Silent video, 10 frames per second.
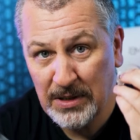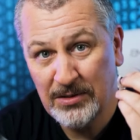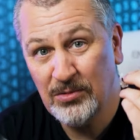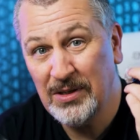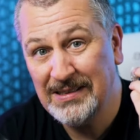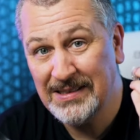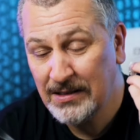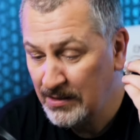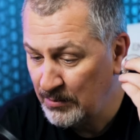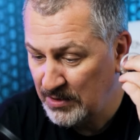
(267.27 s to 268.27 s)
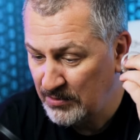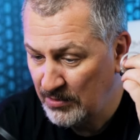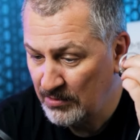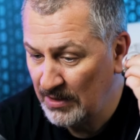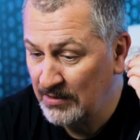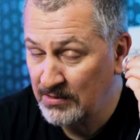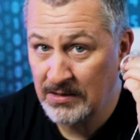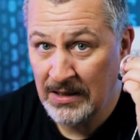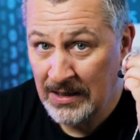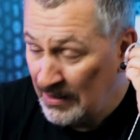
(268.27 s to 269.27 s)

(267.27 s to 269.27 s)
way to insert them into your ears